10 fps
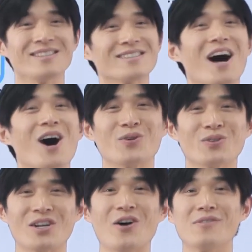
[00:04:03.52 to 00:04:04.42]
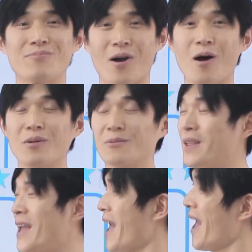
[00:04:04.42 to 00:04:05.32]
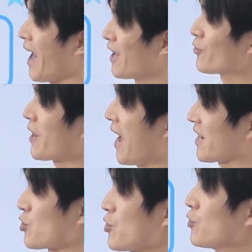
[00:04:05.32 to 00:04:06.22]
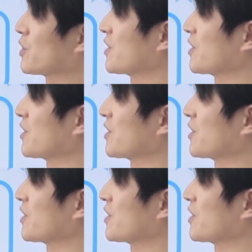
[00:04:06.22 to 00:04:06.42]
is how you solve the problem. And you can actually use the